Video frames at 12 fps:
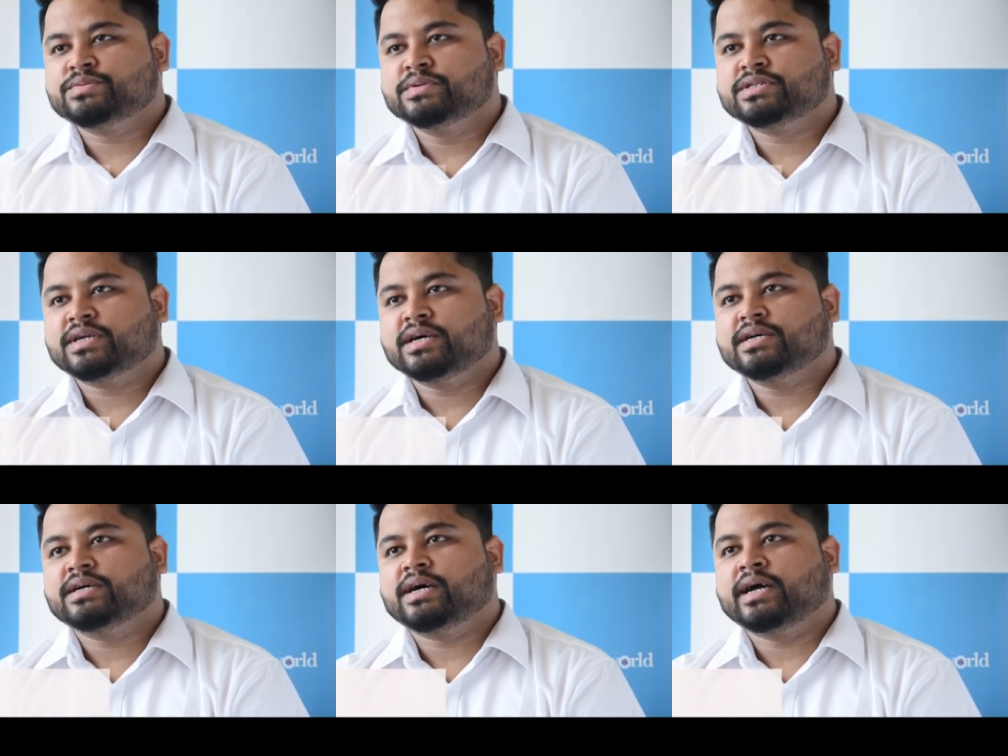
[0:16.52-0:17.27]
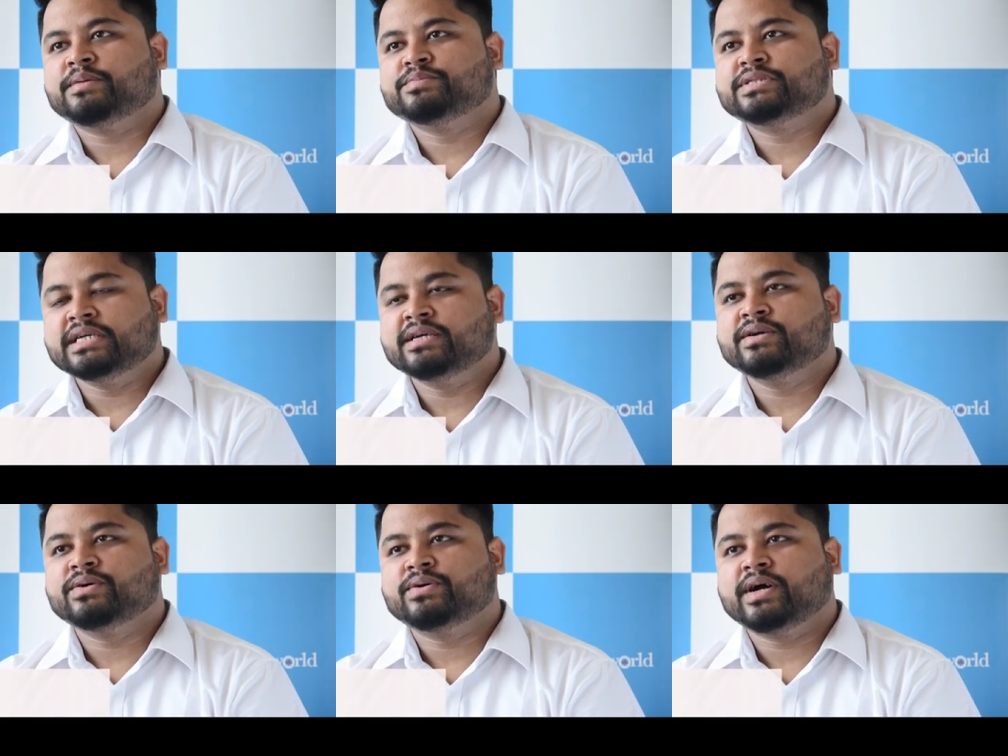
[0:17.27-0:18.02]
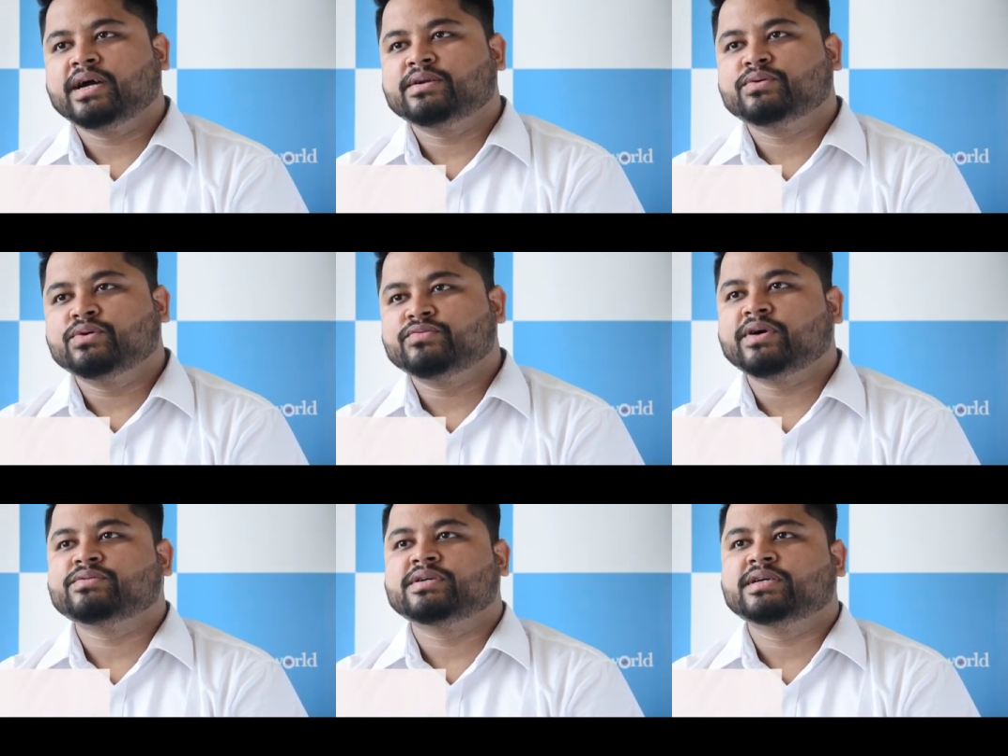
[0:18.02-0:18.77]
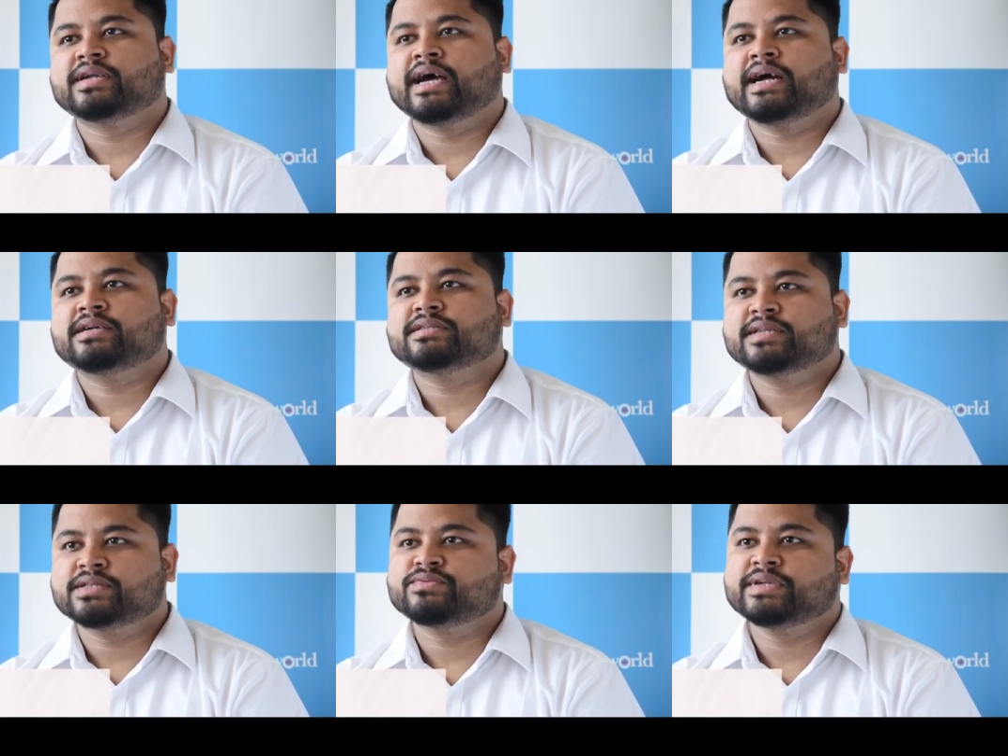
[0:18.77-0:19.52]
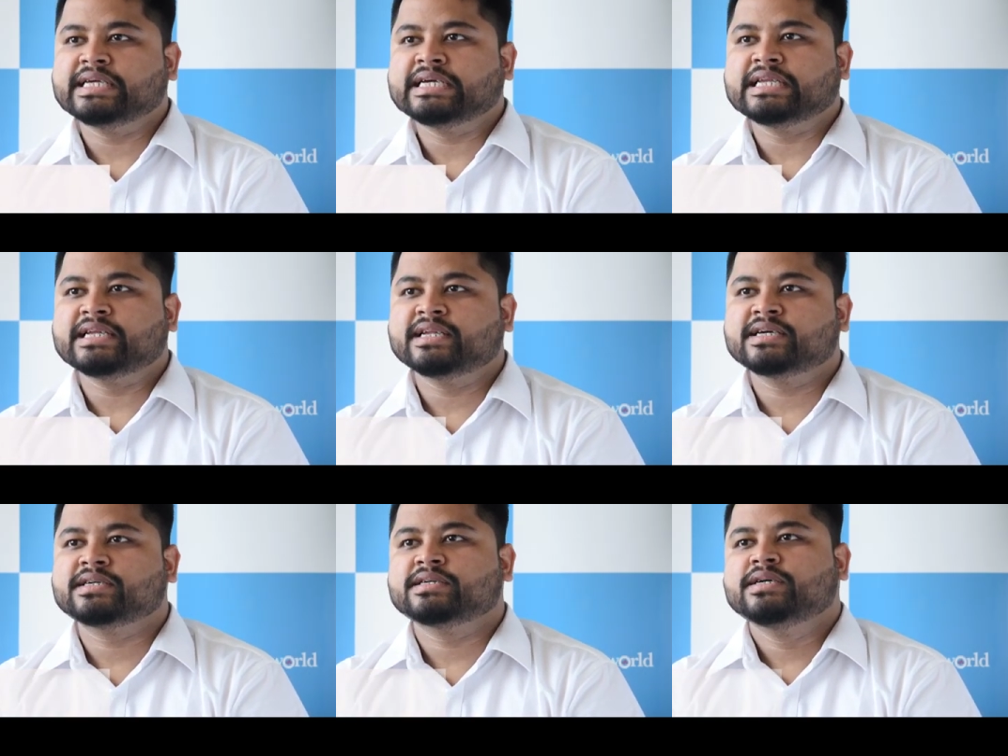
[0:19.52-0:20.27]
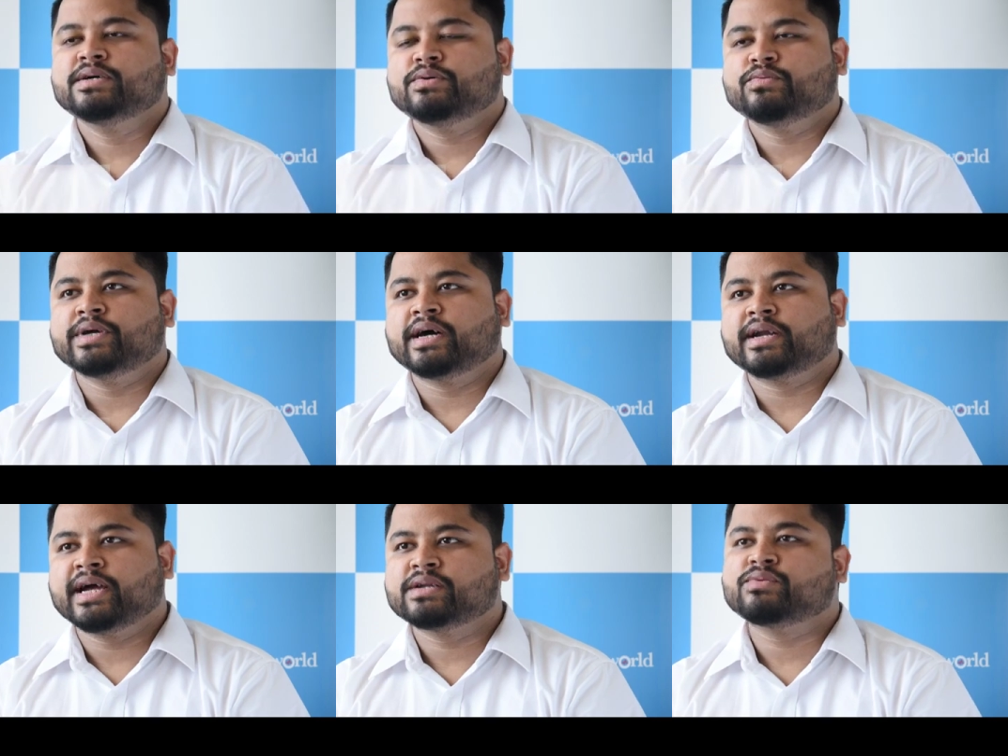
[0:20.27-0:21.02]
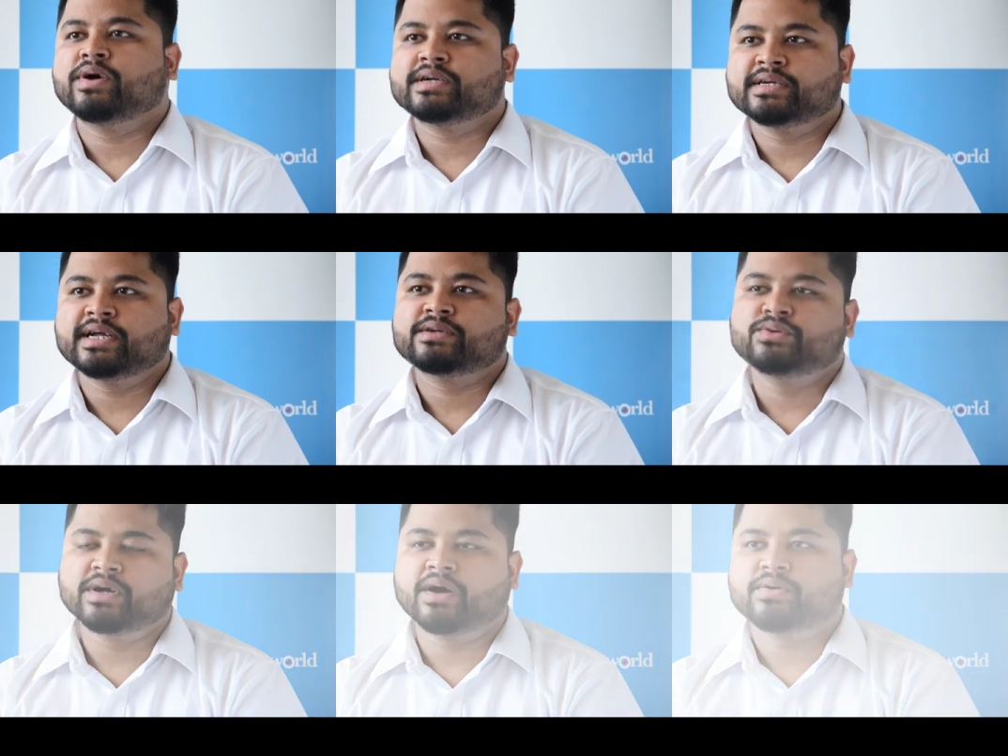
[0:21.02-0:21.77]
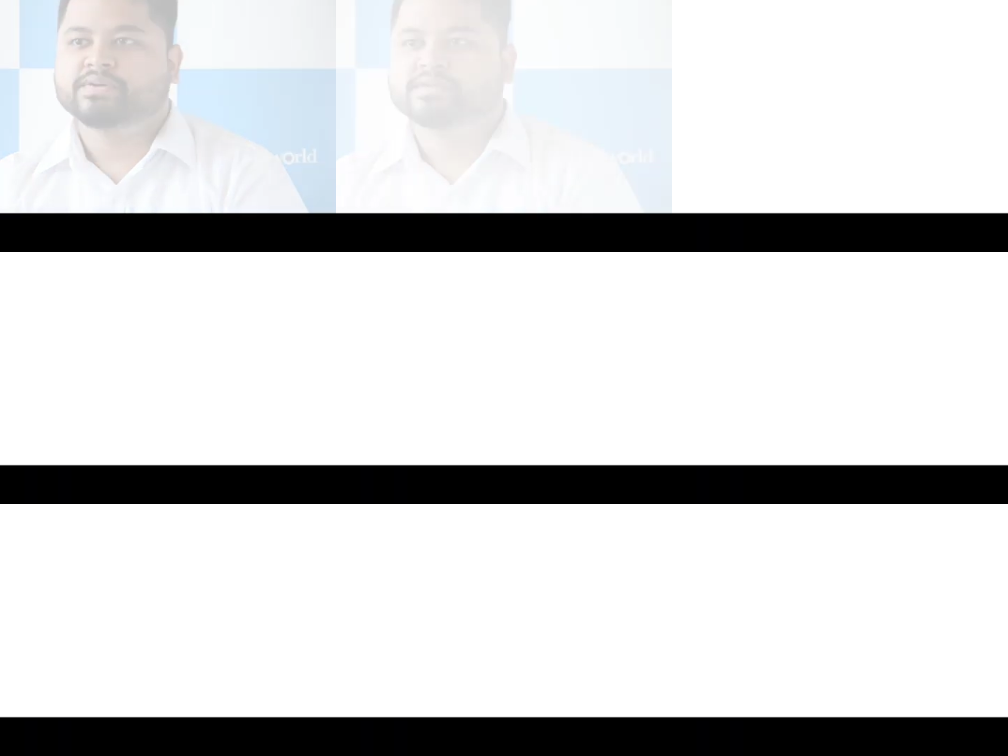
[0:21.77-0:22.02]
Mishra. I am CEO and co-founder at Tattvan E-Clinic. We are headquartered at Gurgaon.